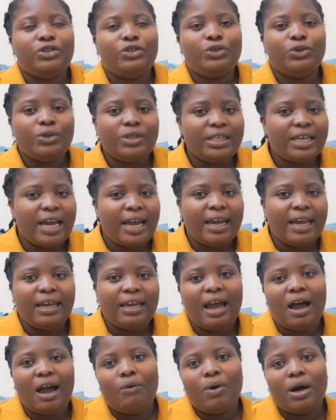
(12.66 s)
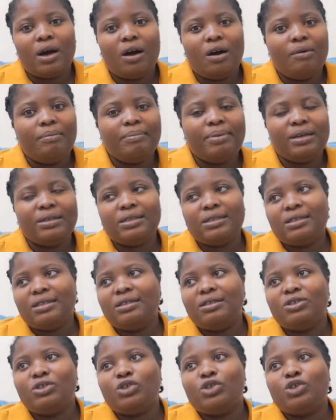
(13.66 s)
Today, our compass
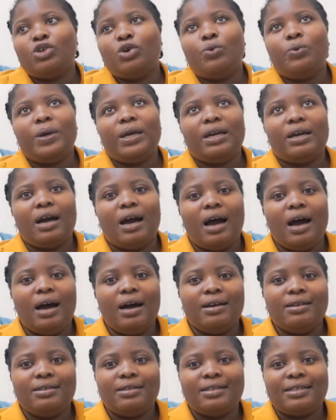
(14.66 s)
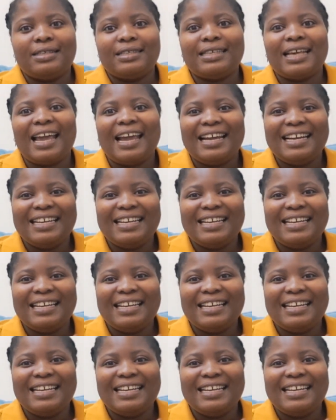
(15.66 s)
is showing us